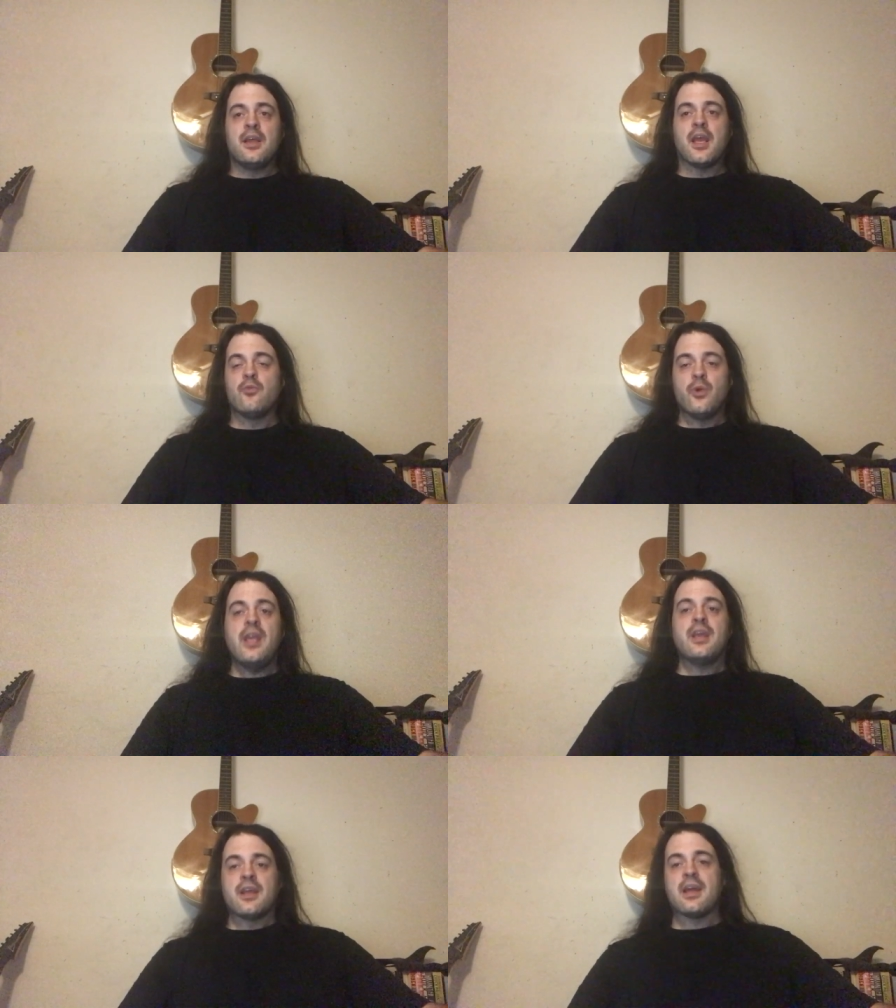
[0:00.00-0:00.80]
and we
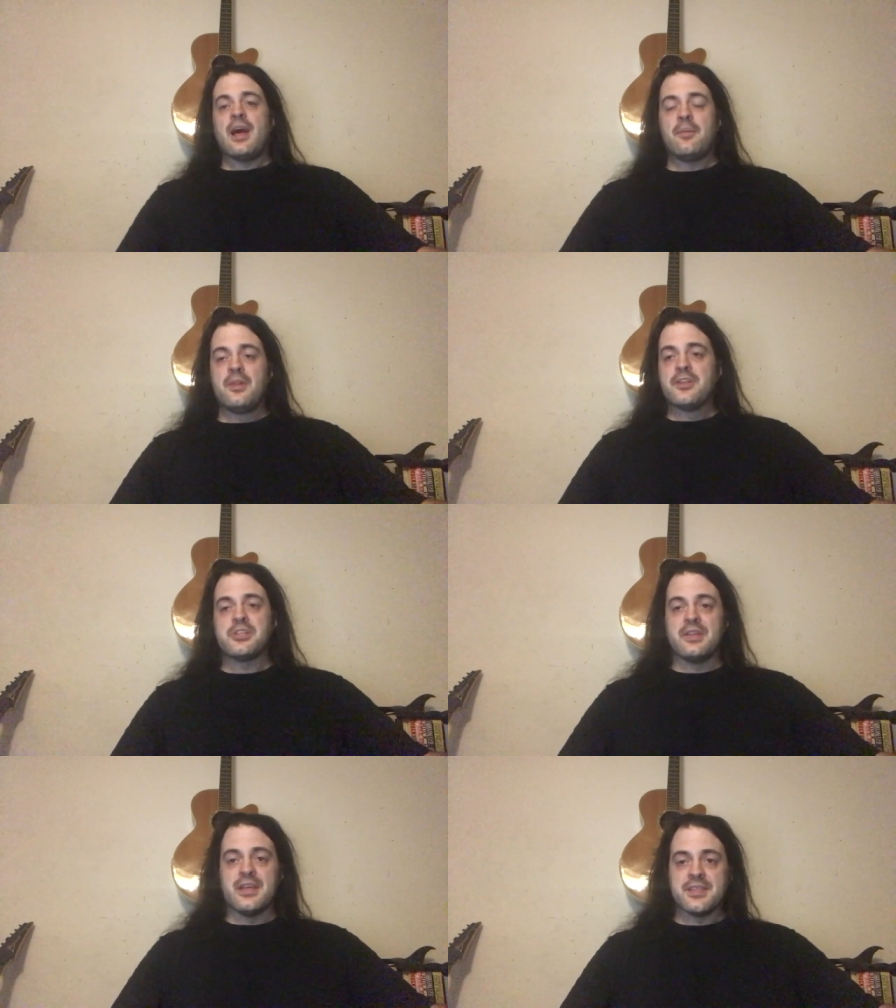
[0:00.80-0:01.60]
can
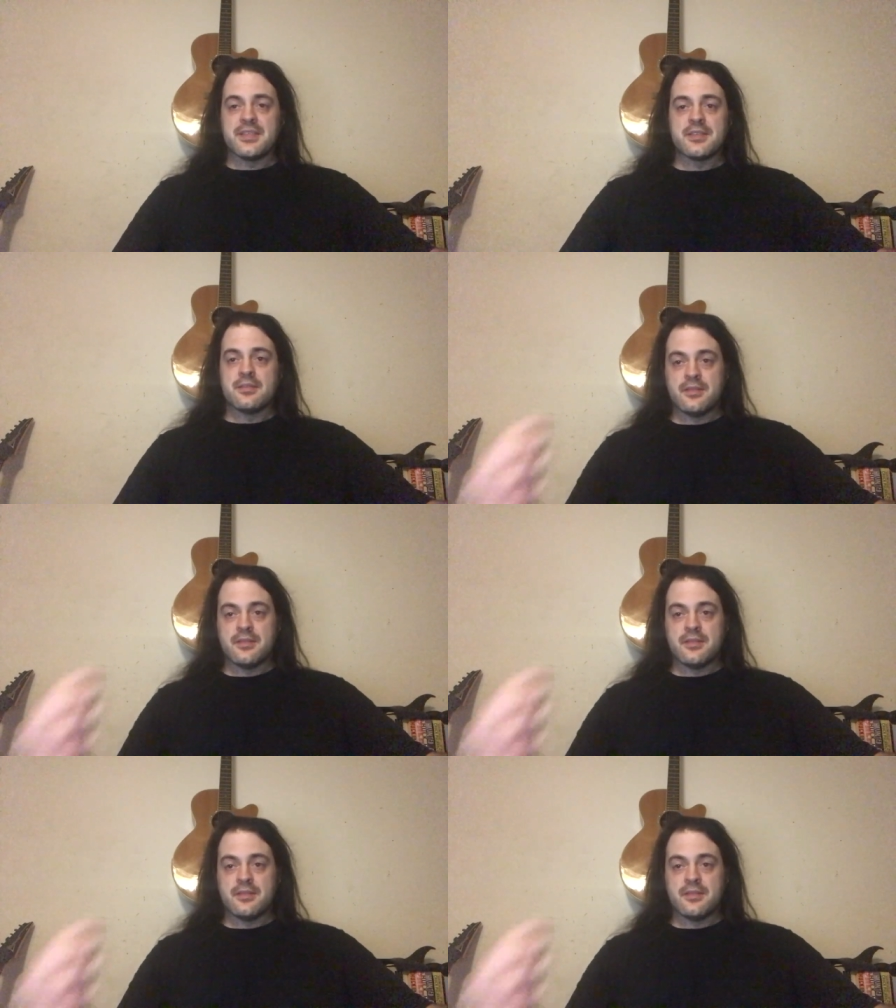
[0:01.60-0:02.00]
accomplish this.